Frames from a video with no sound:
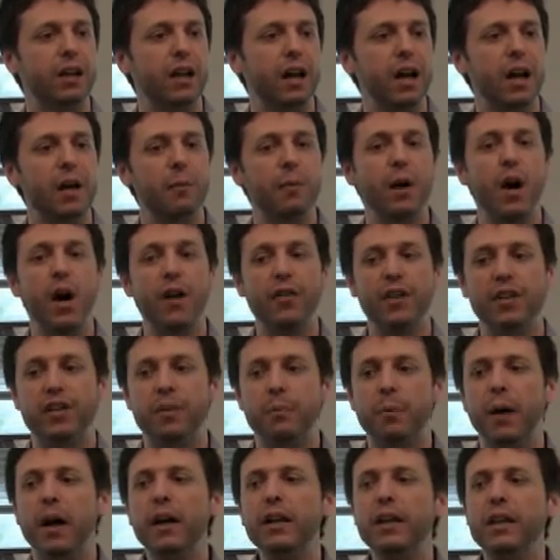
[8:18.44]
On the
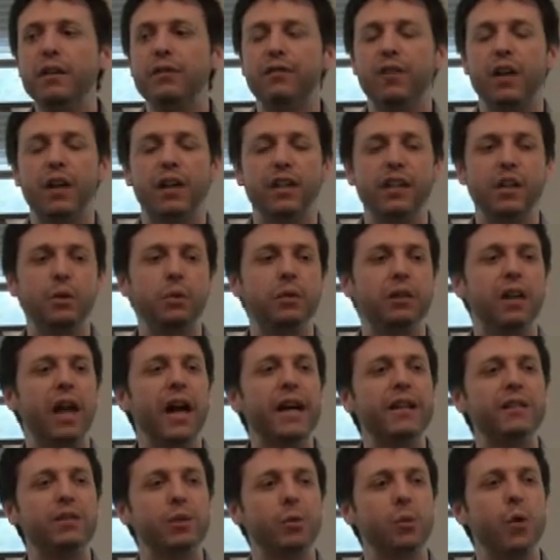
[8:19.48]
debugging front, you would
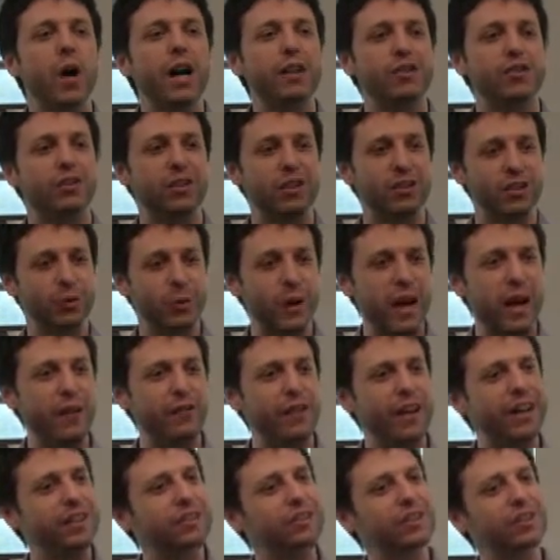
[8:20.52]
like to watch this graph
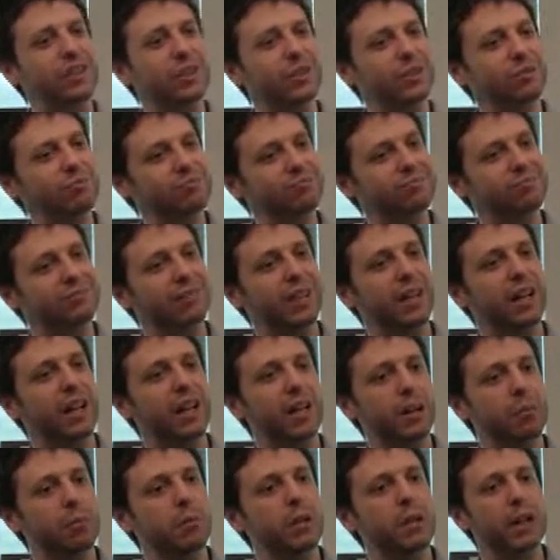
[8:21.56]
execute,
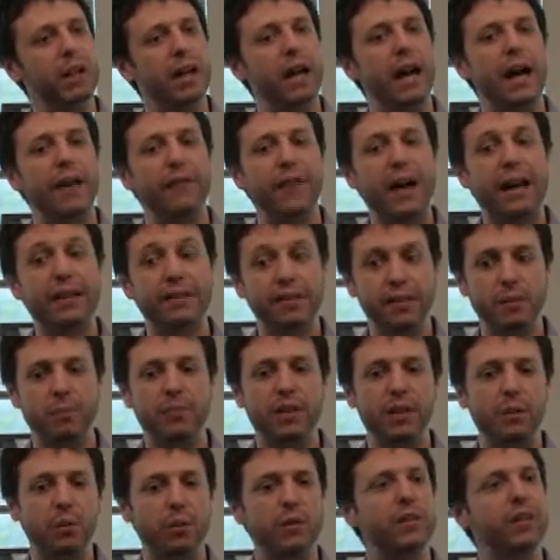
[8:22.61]
and that's
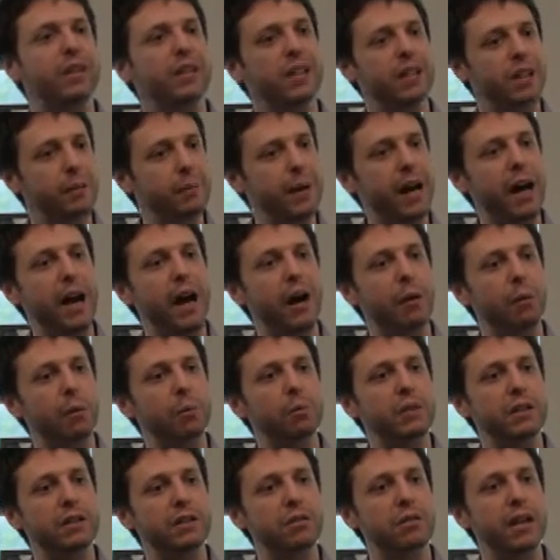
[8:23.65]
something we're thinking about. How would
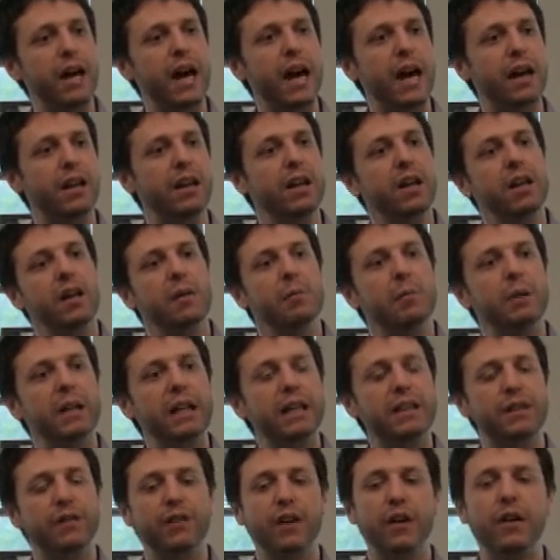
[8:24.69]
we do that? But
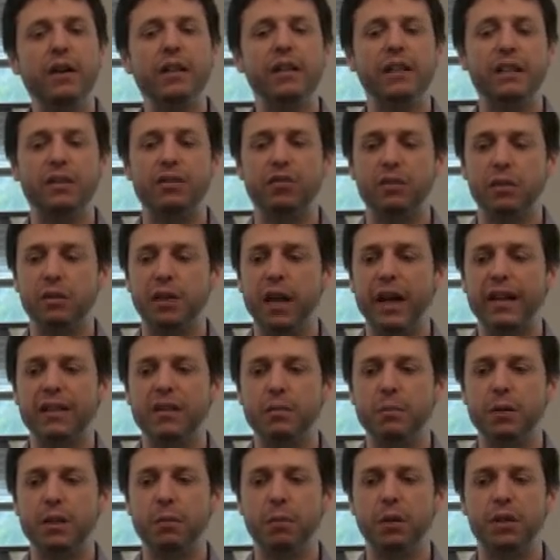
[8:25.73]
at the very least, you'd like to
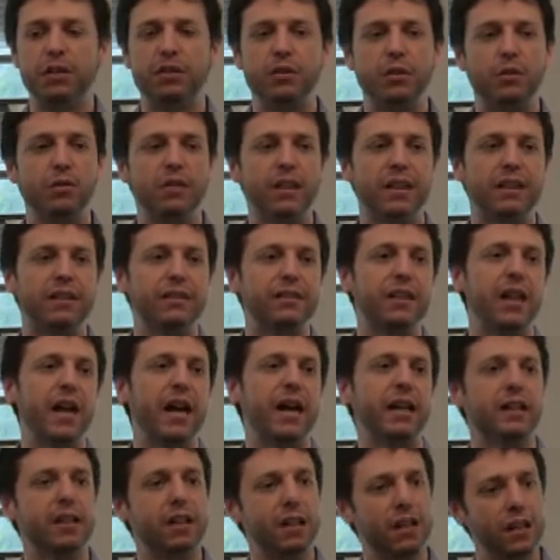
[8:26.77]
be able to do things
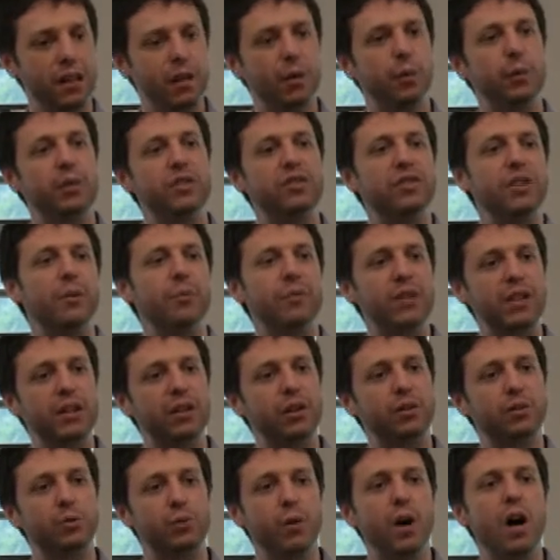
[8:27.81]
like when something
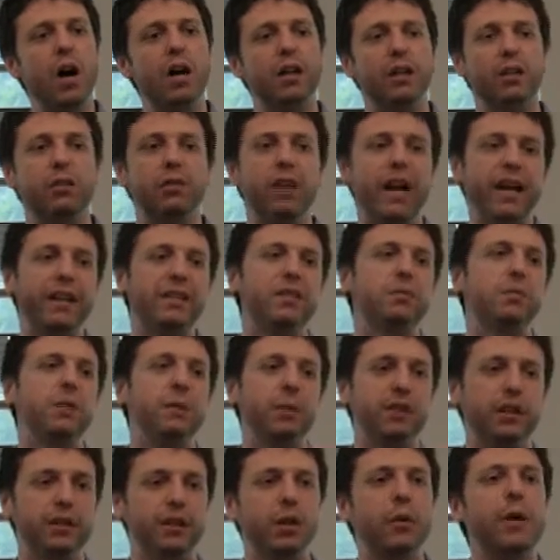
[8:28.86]
goes wrong, you'd like to be
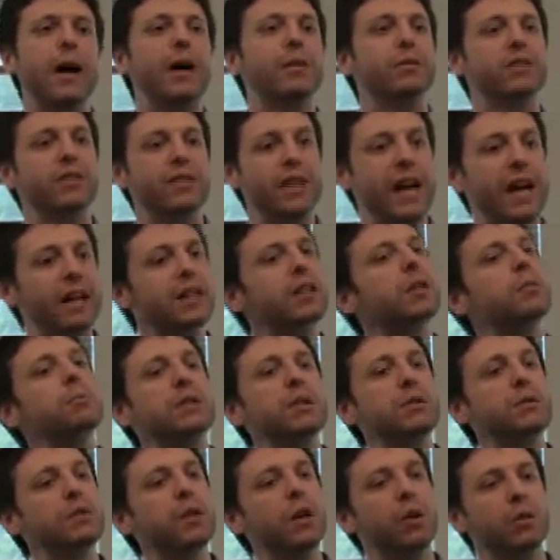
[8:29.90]
able to go out to that
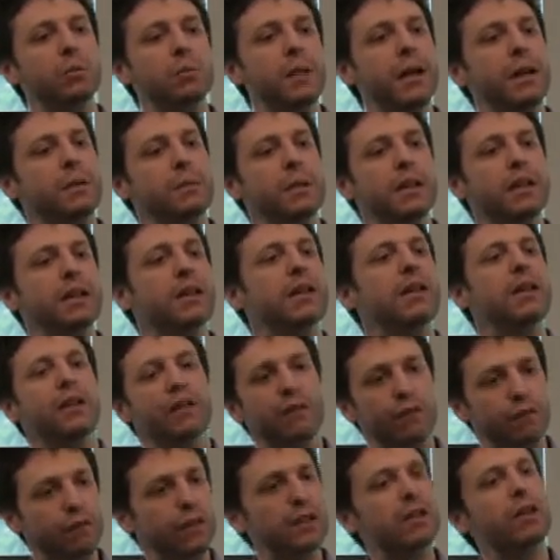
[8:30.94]
compute node maybe,
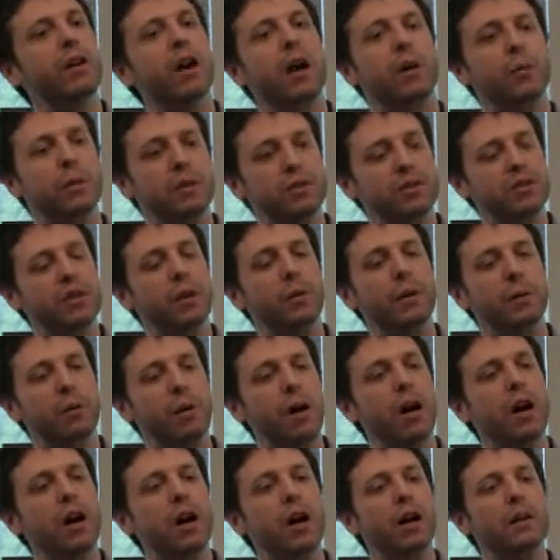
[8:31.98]
figure out what's going
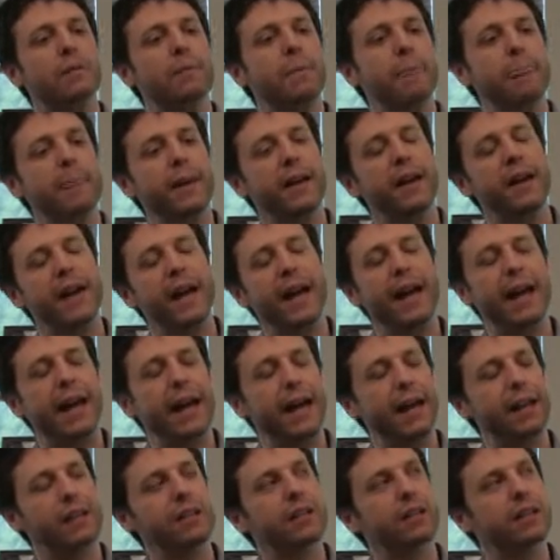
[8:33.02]
wrong.
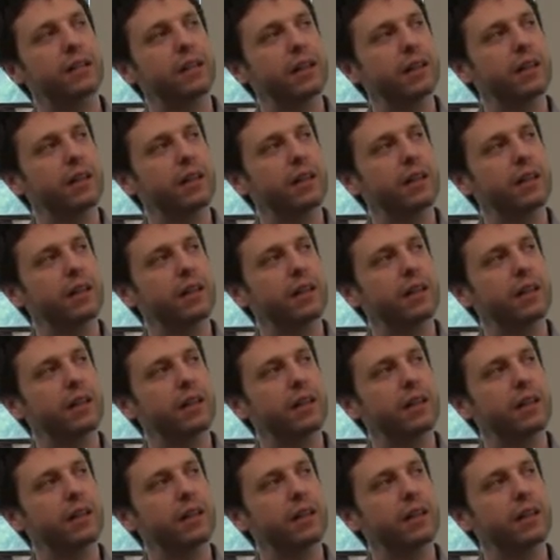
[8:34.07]
And